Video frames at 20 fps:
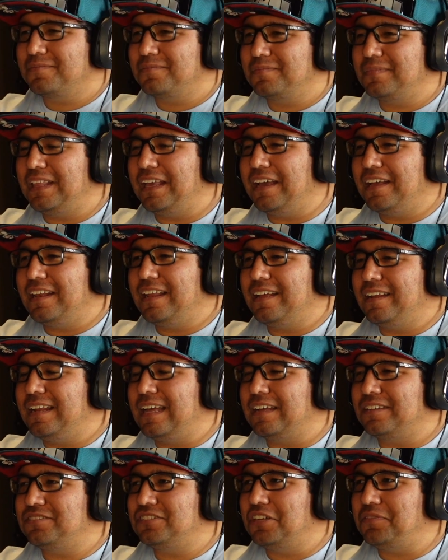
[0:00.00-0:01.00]
Yeah,
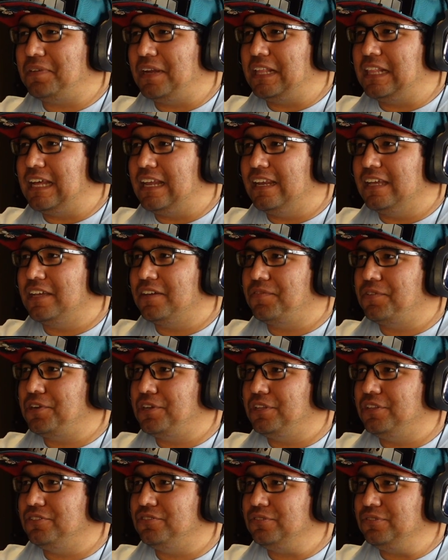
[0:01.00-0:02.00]
like stuff like that. Like if you're
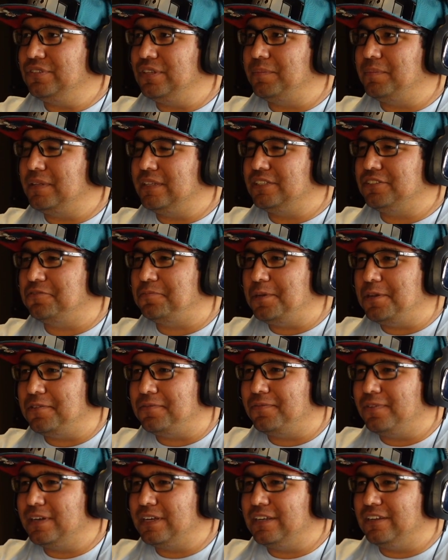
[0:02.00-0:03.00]
gonna do something, just be a
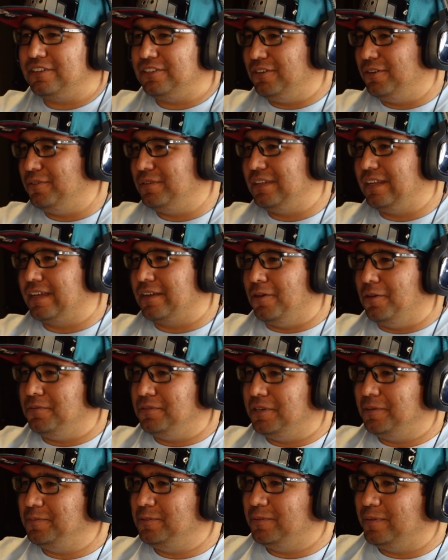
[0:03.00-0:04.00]
fucking adult and like own
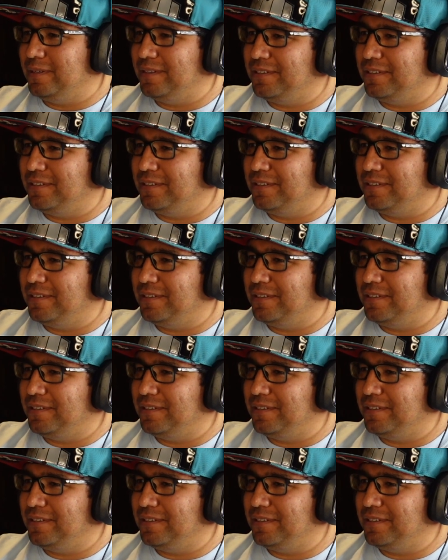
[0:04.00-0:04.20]
up to it,